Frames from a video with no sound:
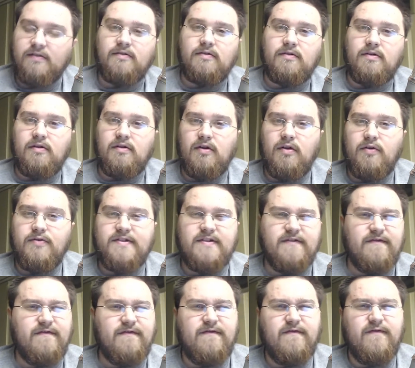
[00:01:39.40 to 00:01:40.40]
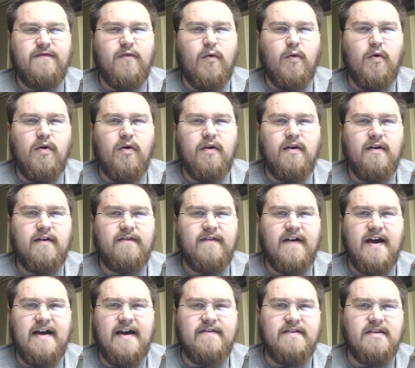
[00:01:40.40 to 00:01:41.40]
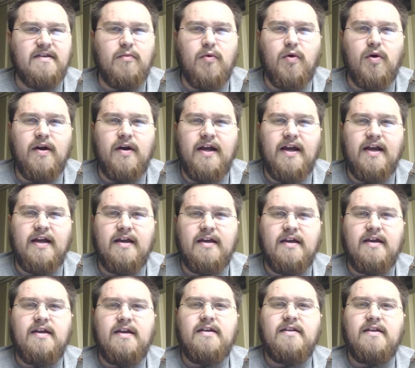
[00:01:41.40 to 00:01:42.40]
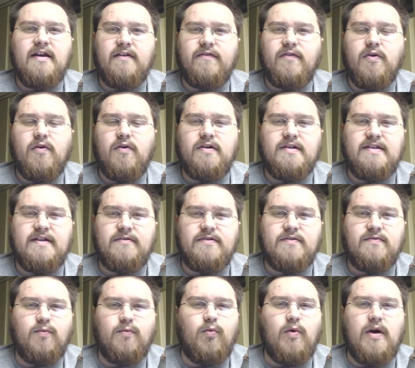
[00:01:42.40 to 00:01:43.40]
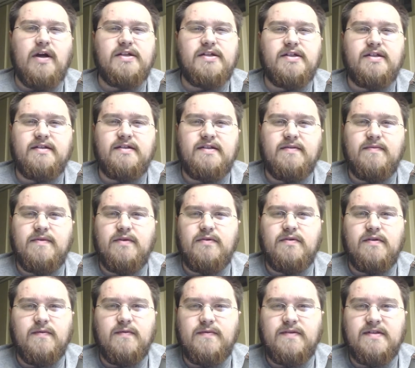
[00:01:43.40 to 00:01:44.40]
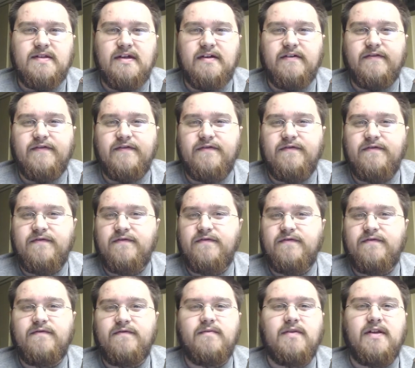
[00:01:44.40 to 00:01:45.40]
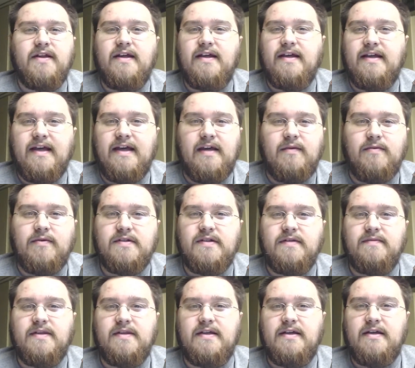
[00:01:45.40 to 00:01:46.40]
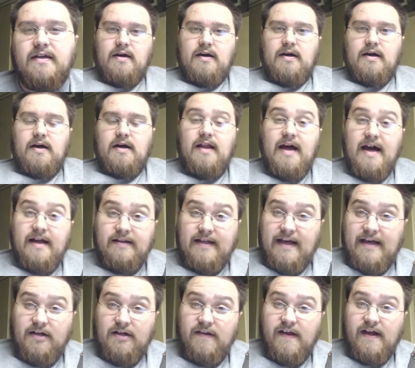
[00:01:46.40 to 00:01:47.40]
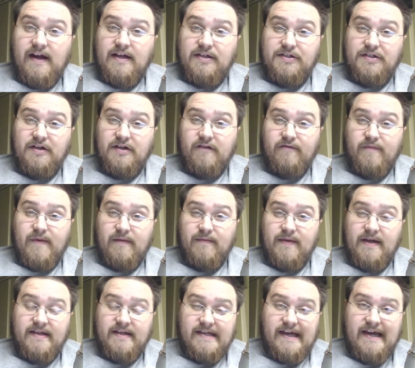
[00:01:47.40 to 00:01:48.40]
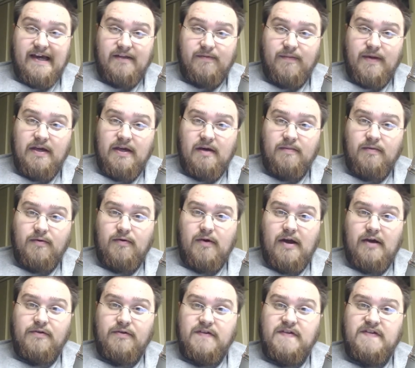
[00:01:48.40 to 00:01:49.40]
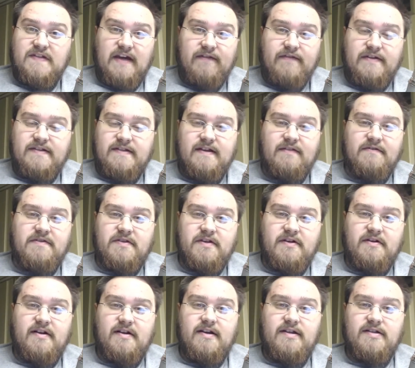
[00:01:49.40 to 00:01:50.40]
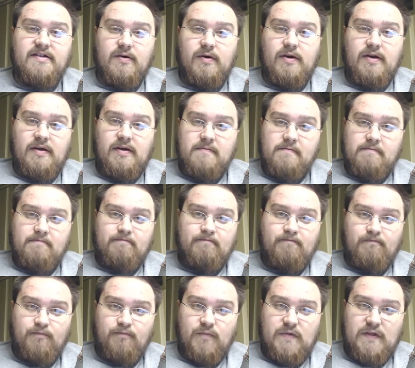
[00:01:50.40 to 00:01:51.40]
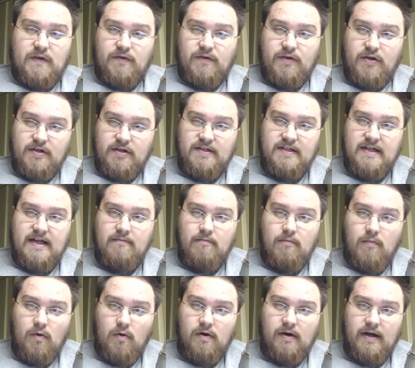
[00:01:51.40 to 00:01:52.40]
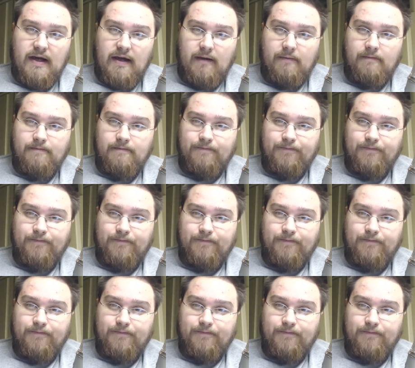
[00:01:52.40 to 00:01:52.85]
close to 4 or 5 in the morning. Then, of course, I was watching some YouTube stuff, playing a game or something. A lot later than I should have been because I had to be up around 7:30. So Thursday morning,